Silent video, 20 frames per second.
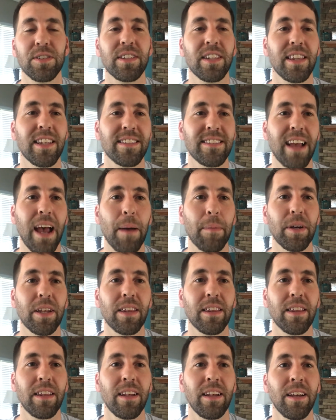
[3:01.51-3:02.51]
to the Sabbath.
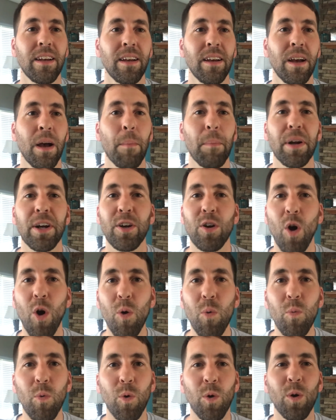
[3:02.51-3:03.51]
But in
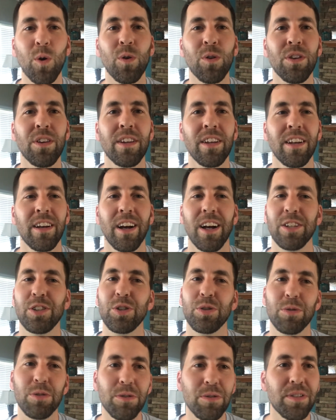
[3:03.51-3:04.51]
our world, a
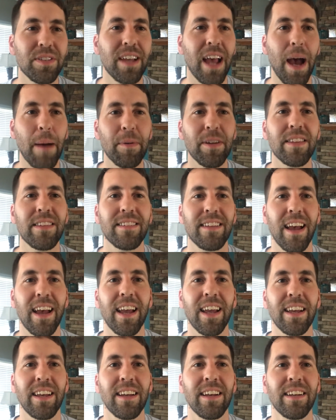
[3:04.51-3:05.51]
true Sabbath
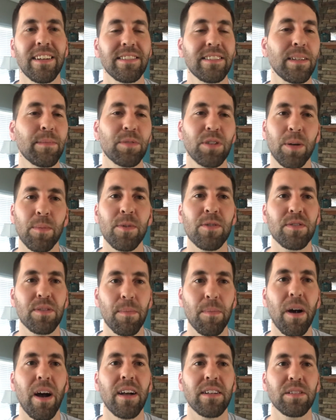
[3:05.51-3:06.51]
day seems almost
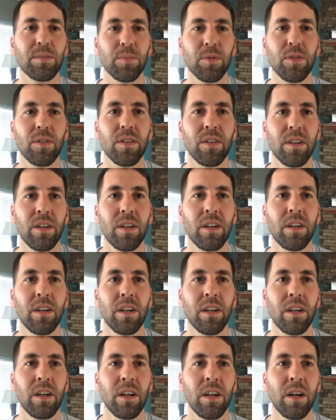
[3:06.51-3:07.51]
impossible.
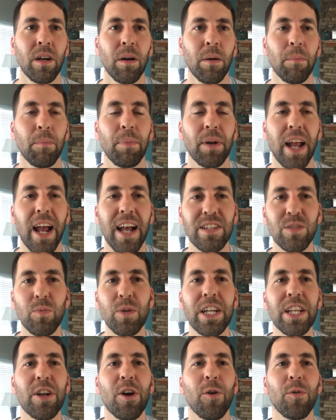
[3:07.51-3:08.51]
But as
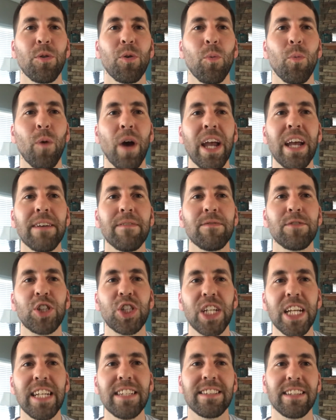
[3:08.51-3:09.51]
we know, the way of
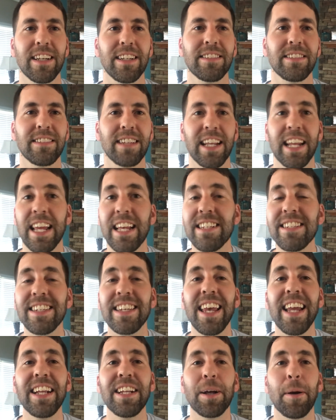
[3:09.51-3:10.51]
Jesus and his
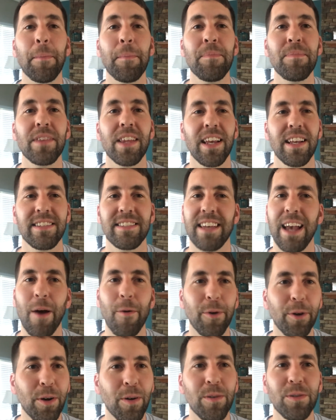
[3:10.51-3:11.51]
kingdom is
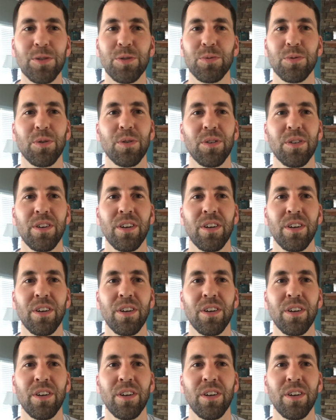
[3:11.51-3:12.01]
countercultural.